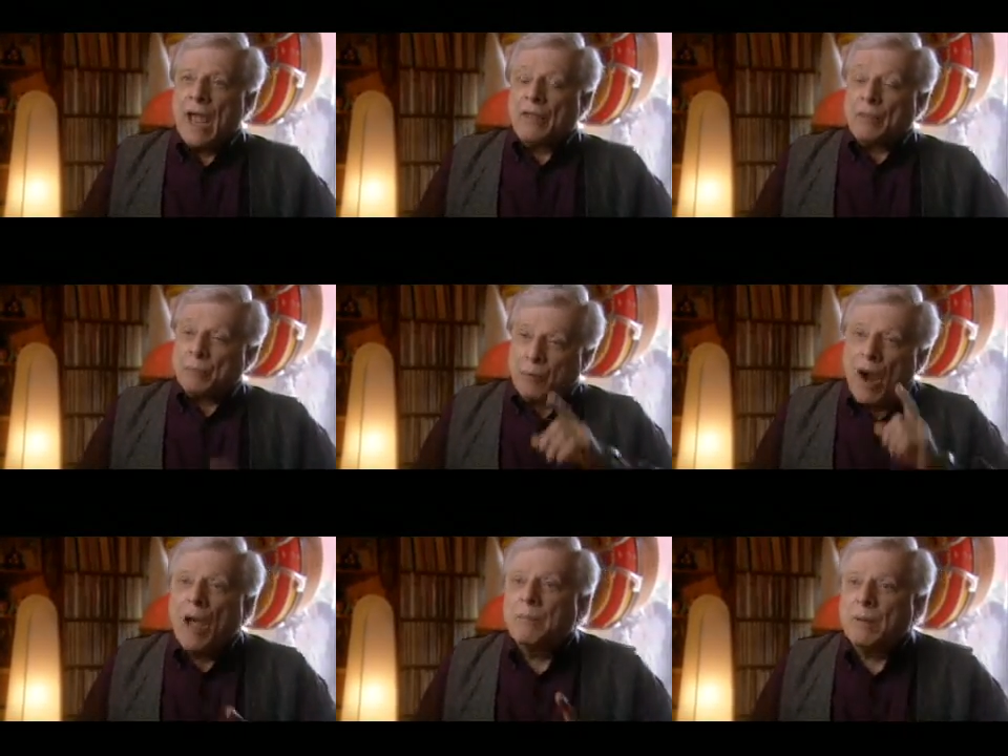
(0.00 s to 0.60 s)
And the
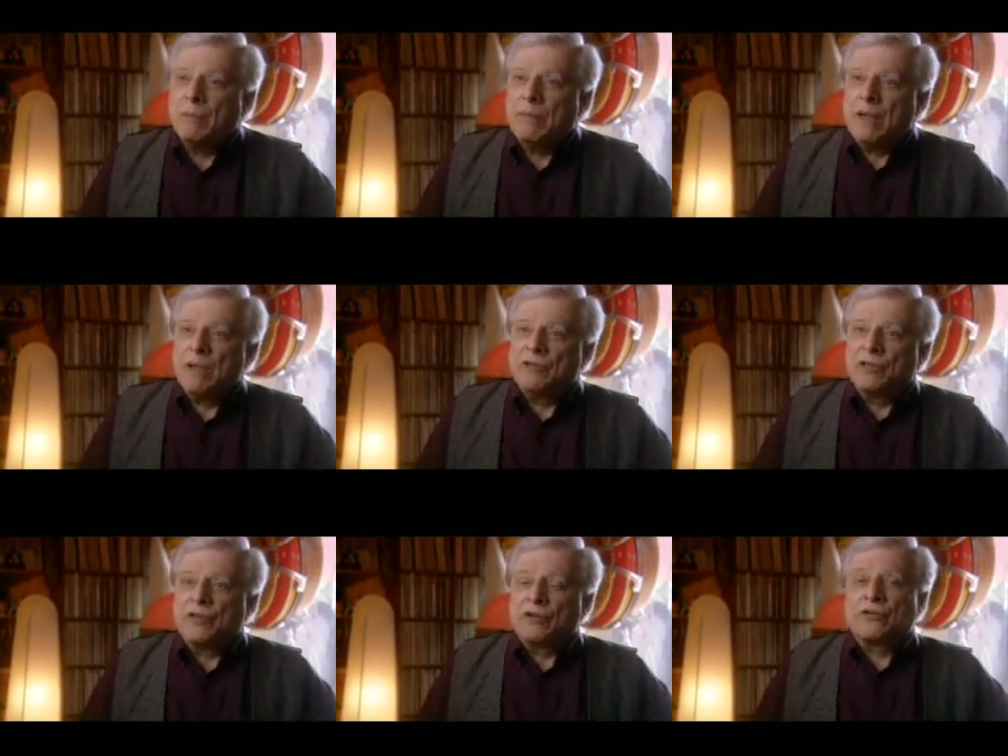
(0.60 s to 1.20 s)
problem
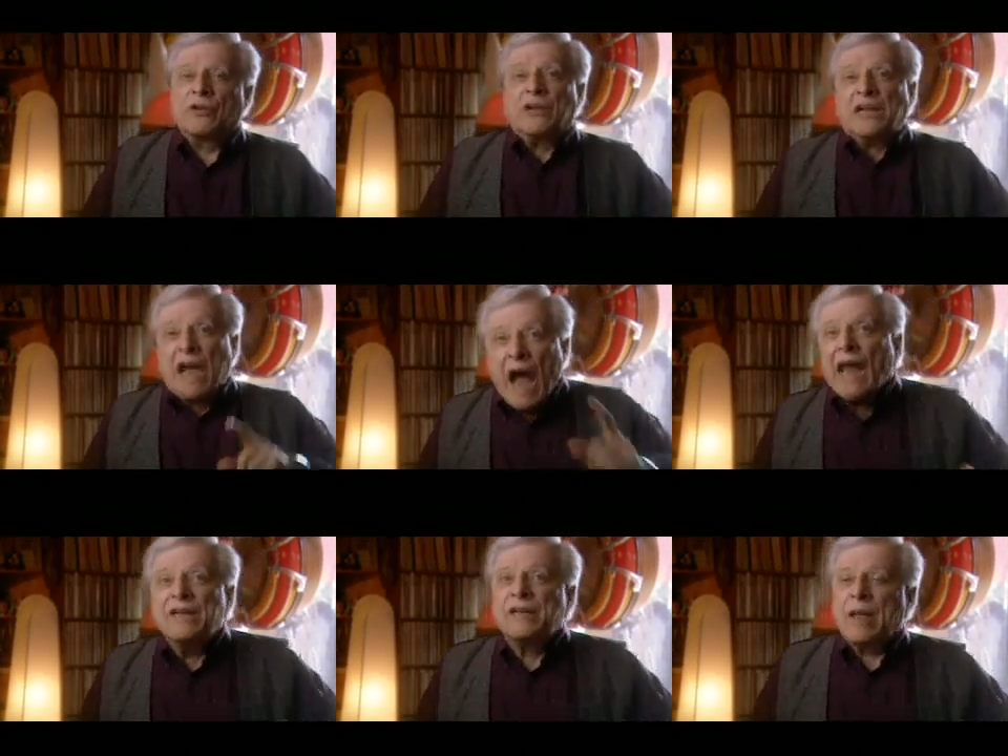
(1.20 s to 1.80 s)
is that there's a
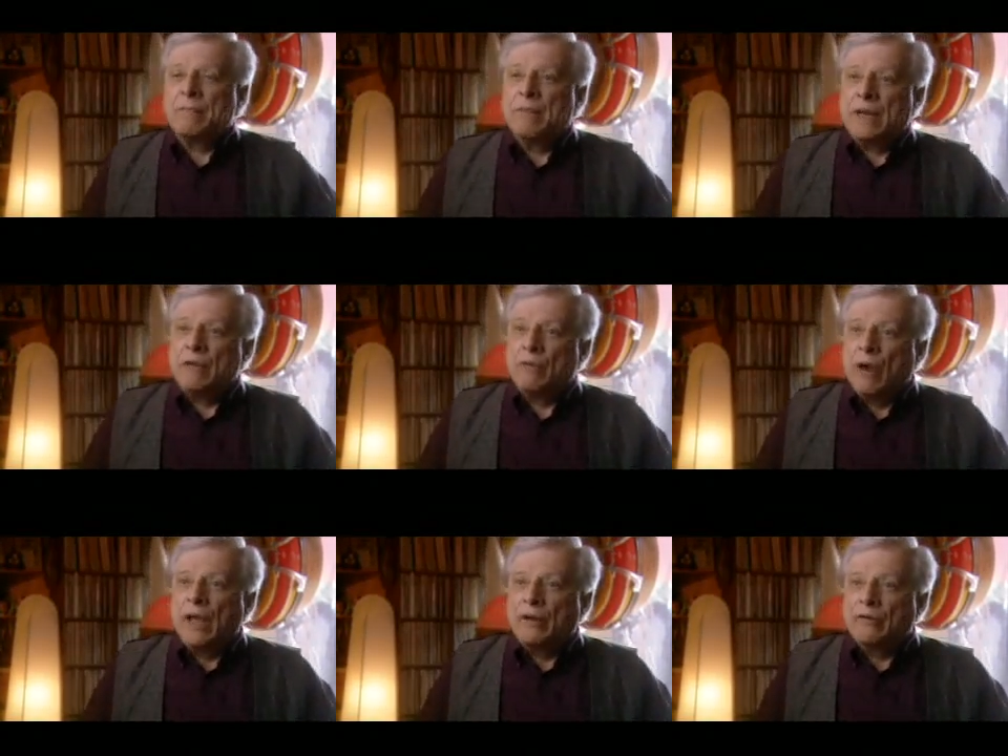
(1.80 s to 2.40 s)
goddamn
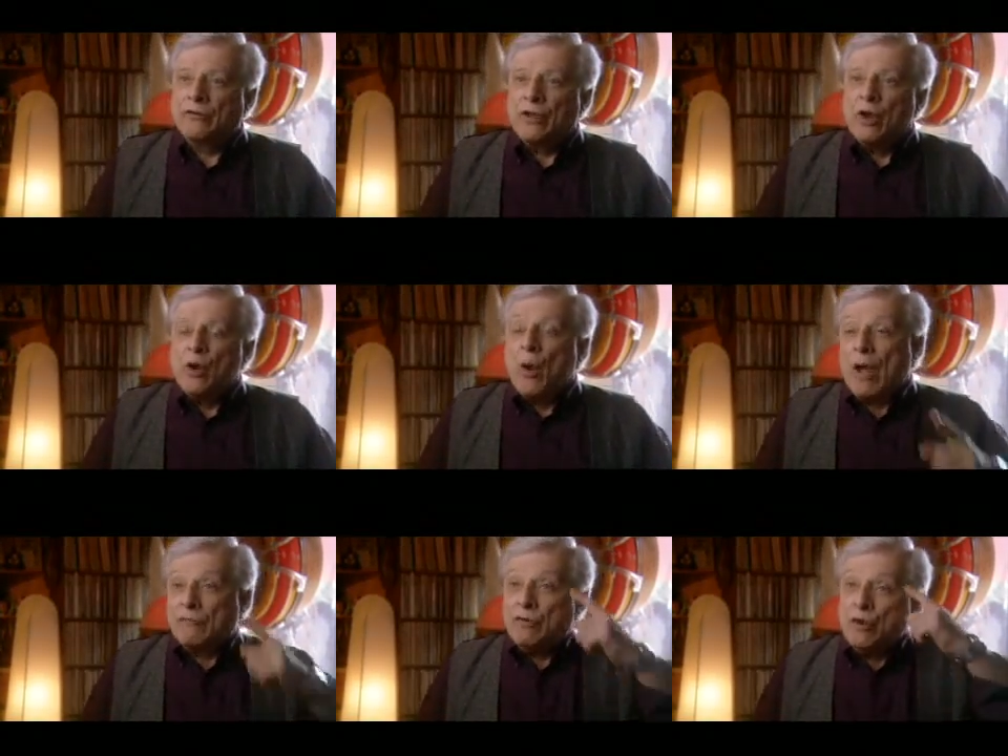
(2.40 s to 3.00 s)
many writers
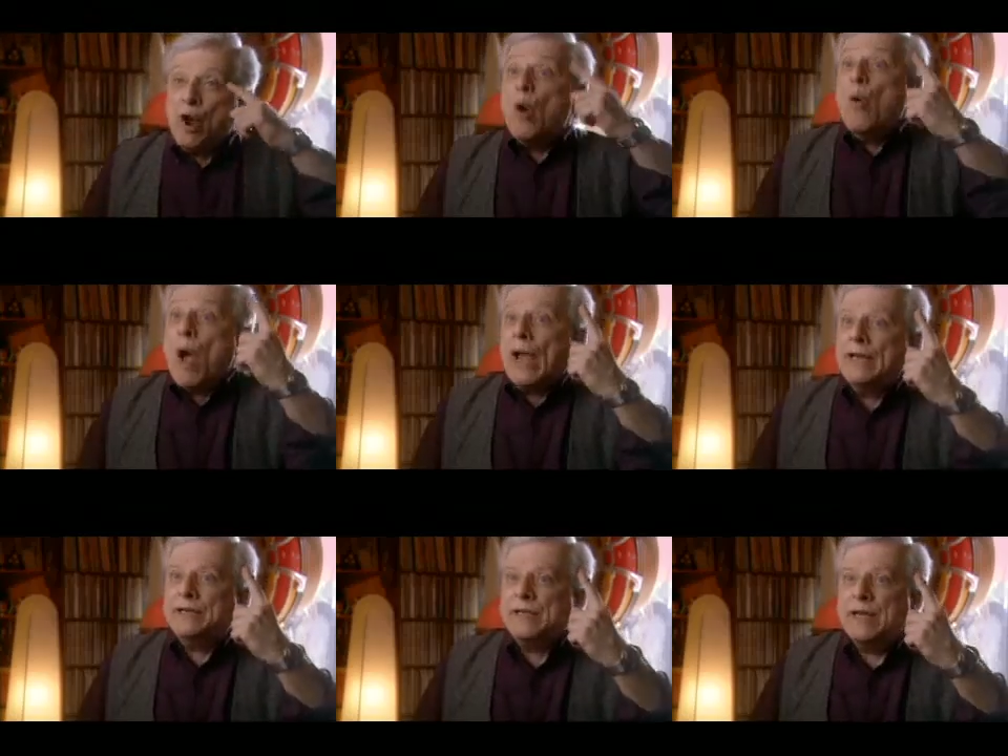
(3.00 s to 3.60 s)
who have
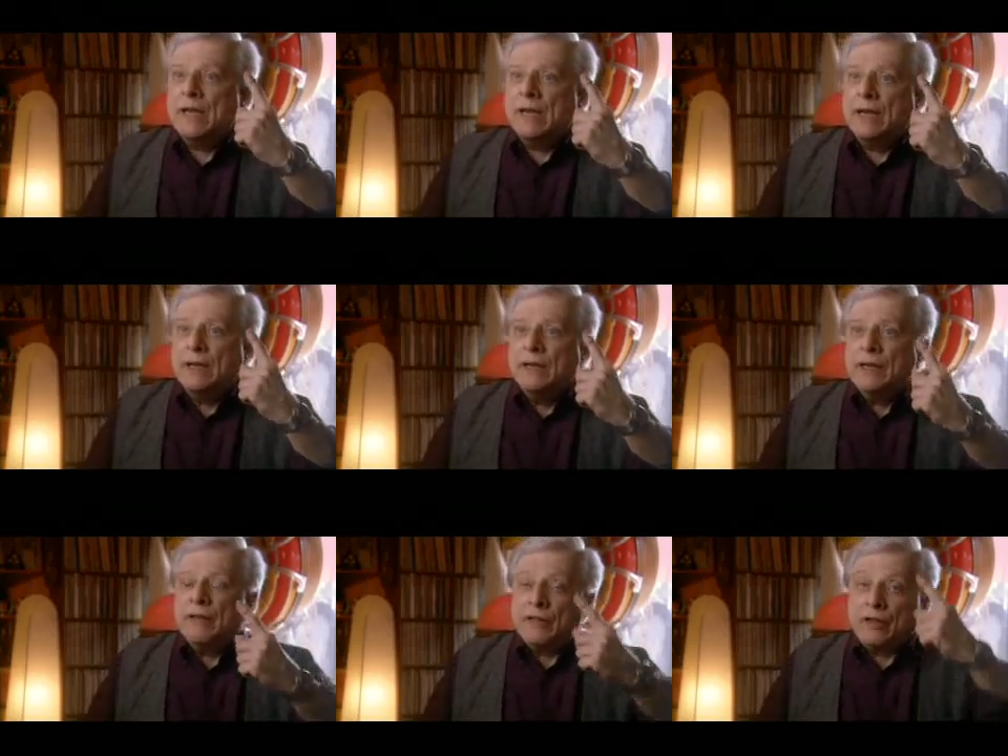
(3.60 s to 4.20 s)
no
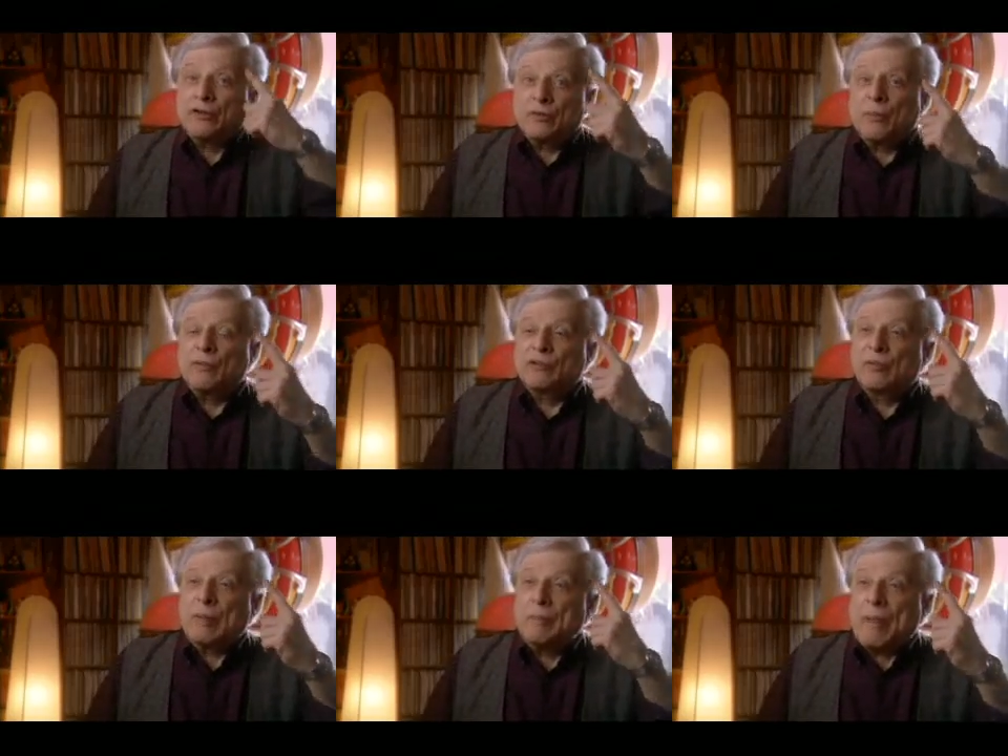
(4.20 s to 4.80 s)
idea that they're
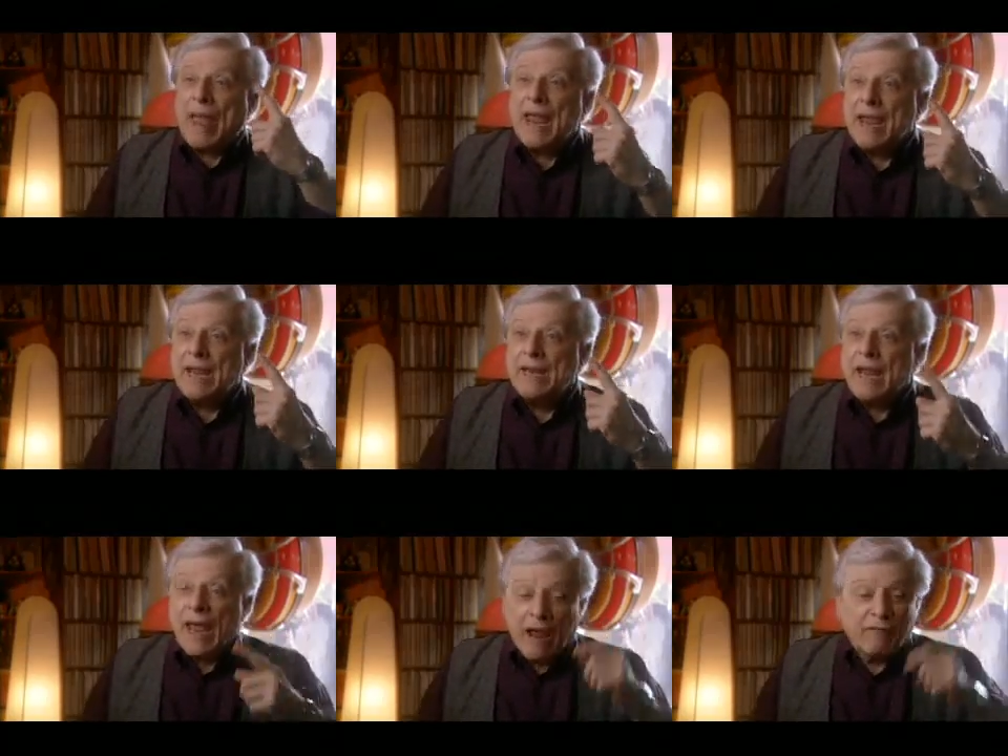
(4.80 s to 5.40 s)
supposed to be
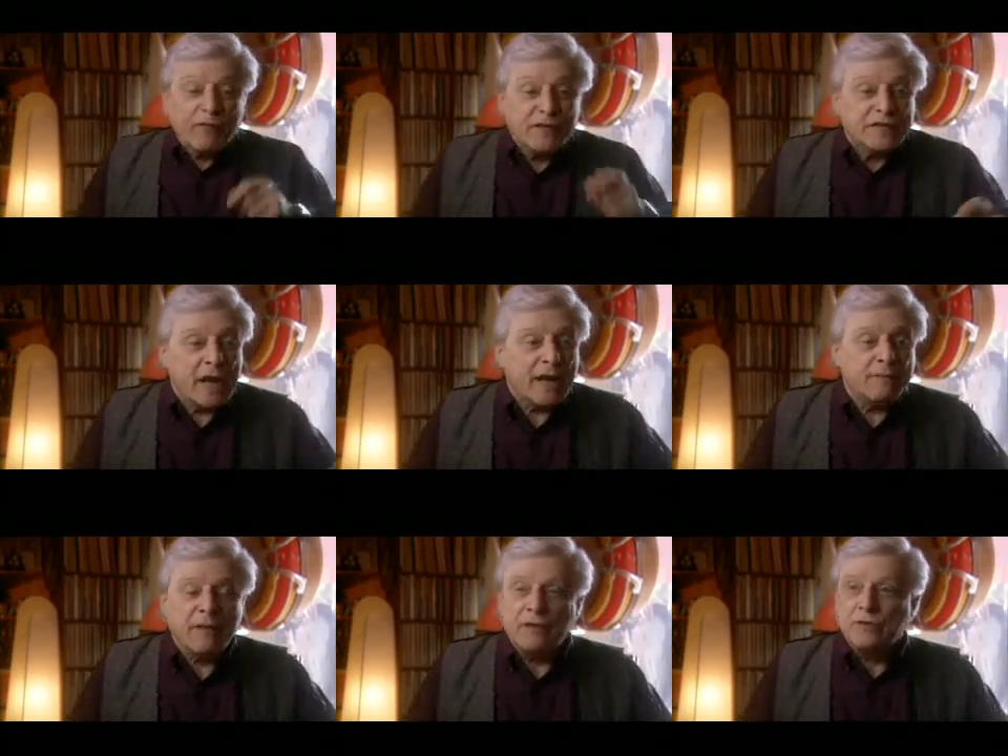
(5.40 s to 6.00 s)
paid every
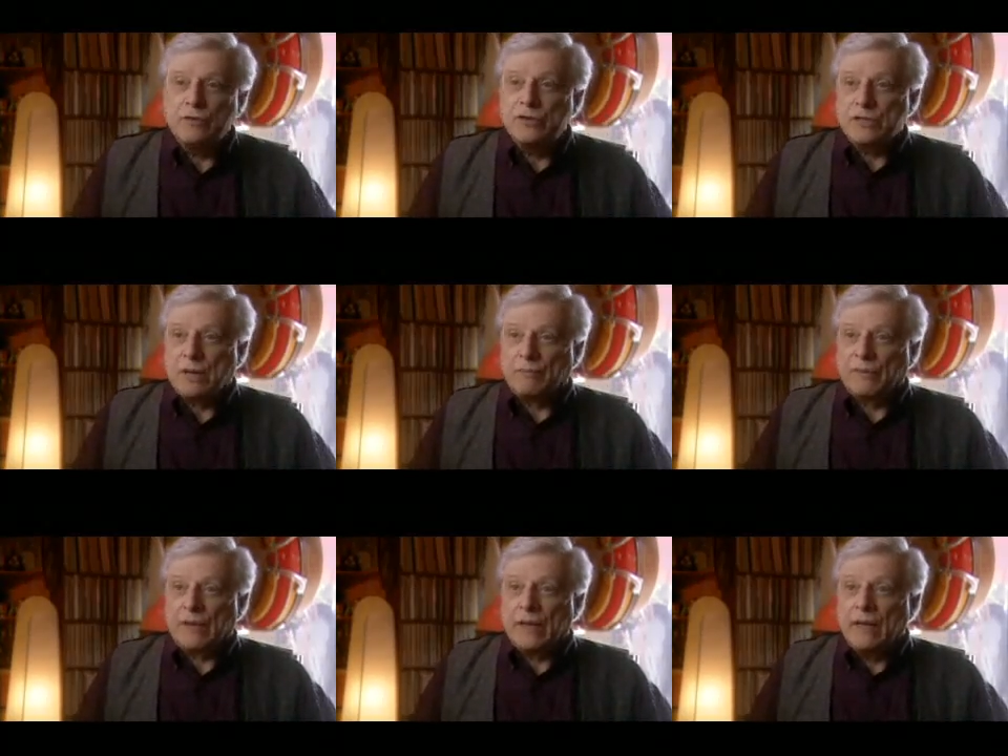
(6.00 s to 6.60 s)
time they do
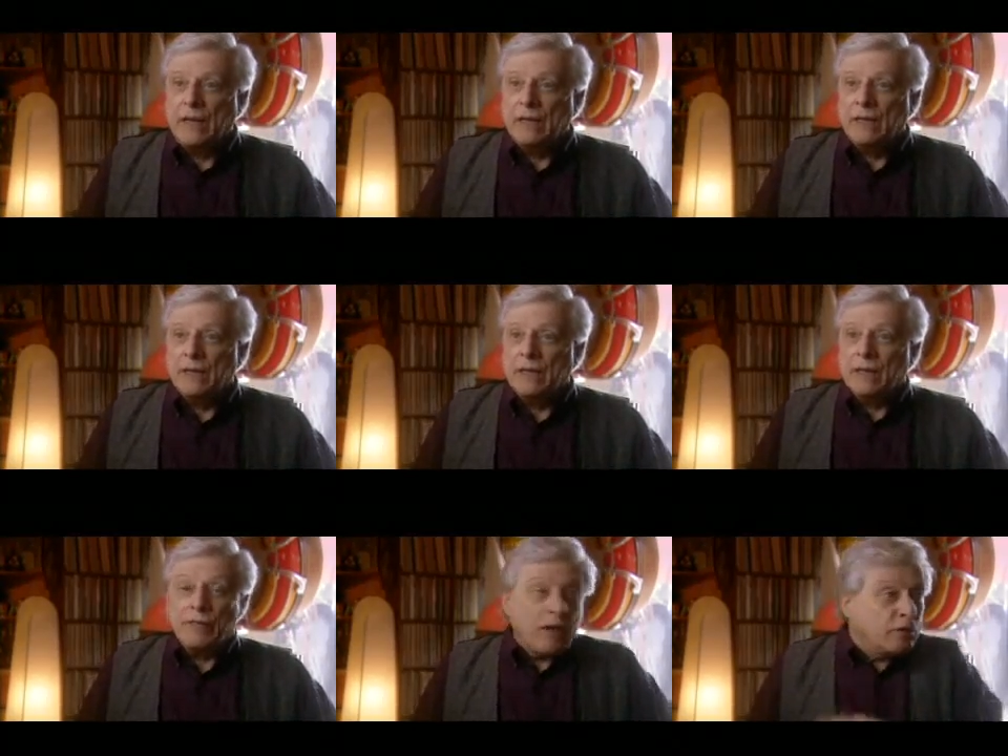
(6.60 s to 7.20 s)
something.
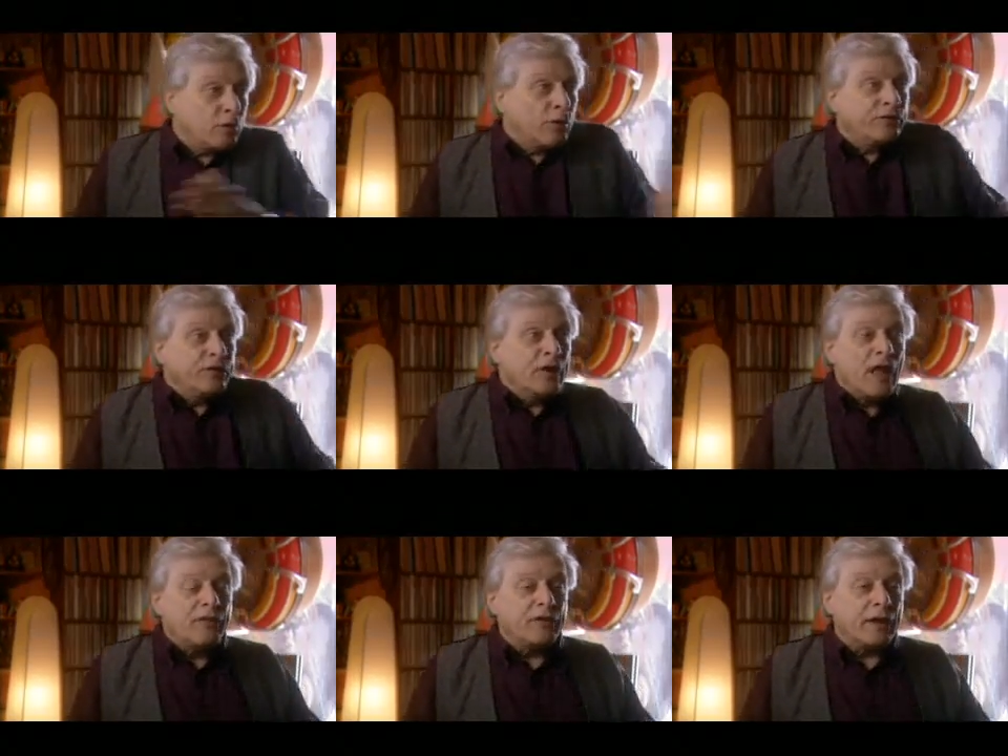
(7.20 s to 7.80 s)
They do it
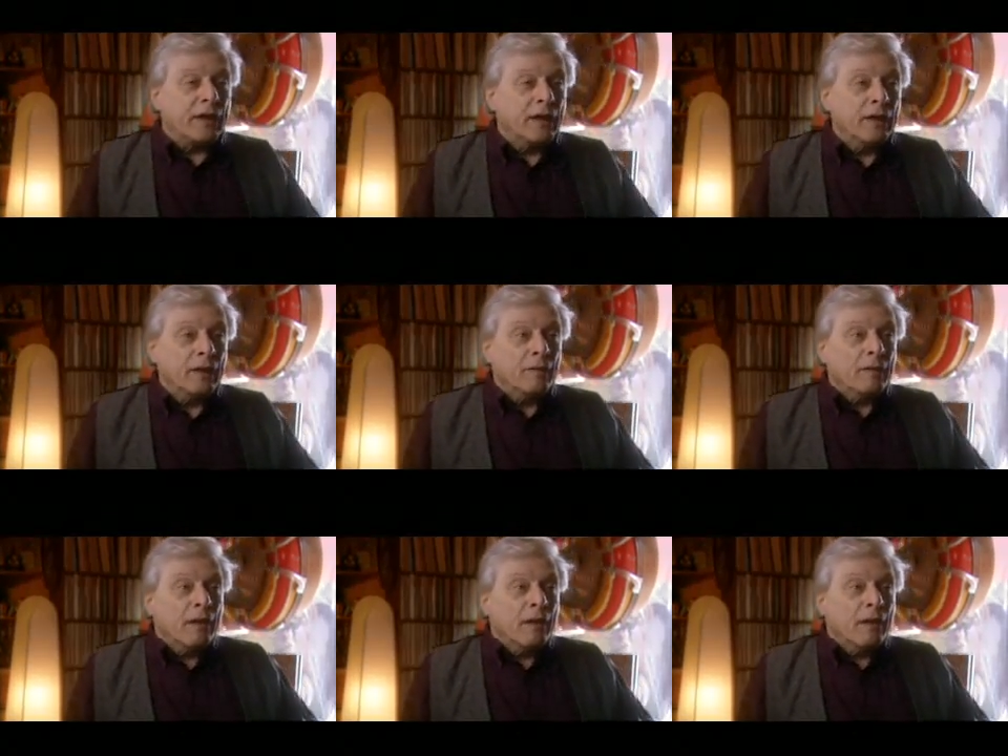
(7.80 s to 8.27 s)
for nothing.